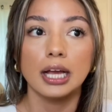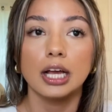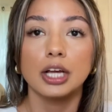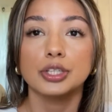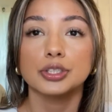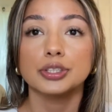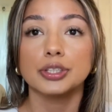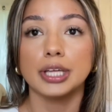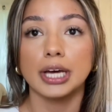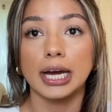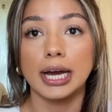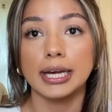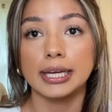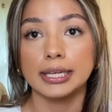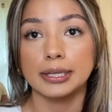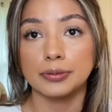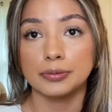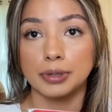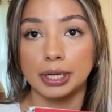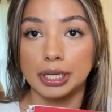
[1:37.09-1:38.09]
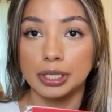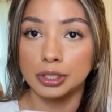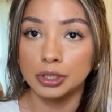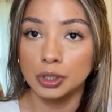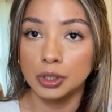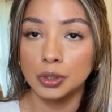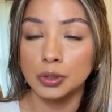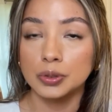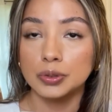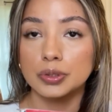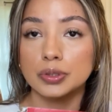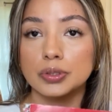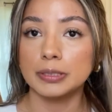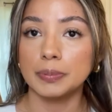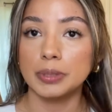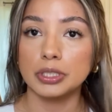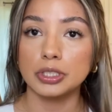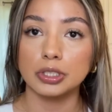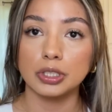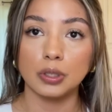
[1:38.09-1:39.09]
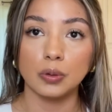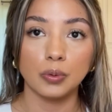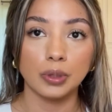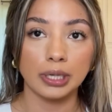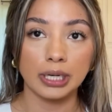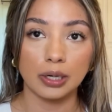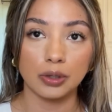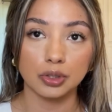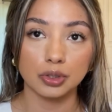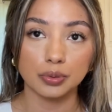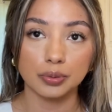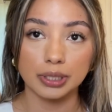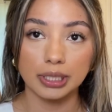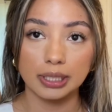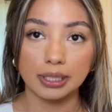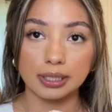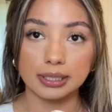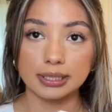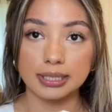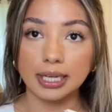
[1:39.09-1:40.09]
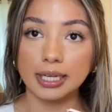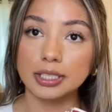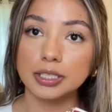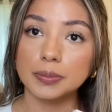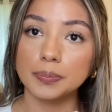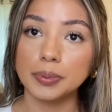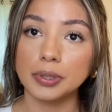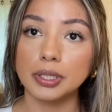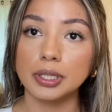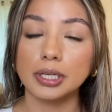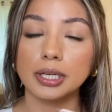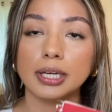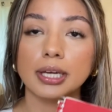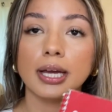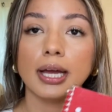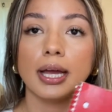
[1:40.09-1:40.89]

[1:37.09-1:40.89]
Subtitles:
so that I can write notes, especially when I was reading the textbook.